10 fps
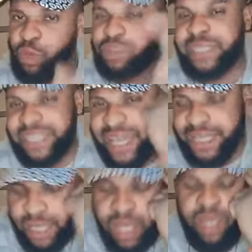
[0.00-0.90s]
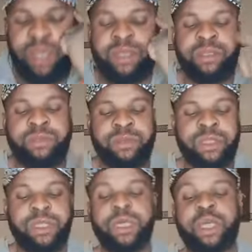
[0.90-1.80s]
the sense. Say,
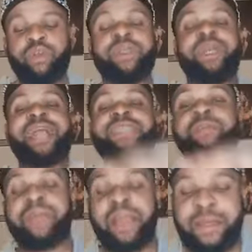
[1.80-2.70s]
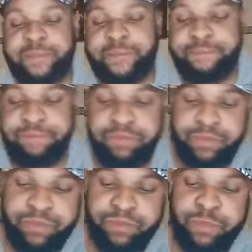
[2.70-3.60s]
Enogie has a plan.
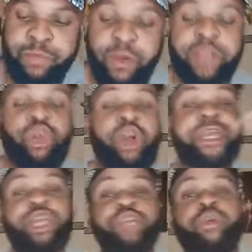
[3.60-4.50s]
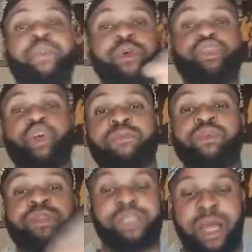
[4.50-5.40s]
For Enogie not to post your
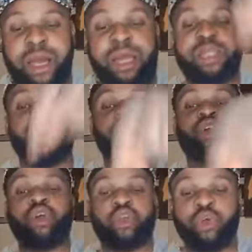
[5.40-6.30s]
bonisa, your cloak.